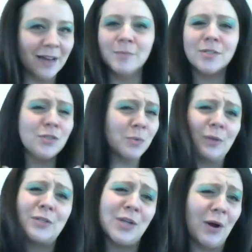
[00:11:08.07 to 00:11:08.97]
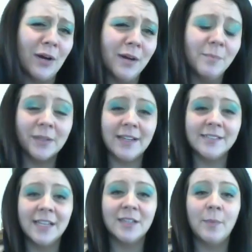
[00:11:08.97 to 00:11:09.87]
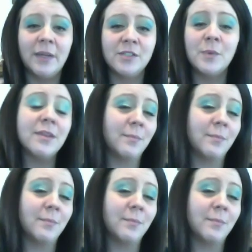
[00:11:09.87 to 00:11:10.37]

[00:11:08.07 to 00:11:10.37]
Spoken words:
I'm super sorry, but that's like the best way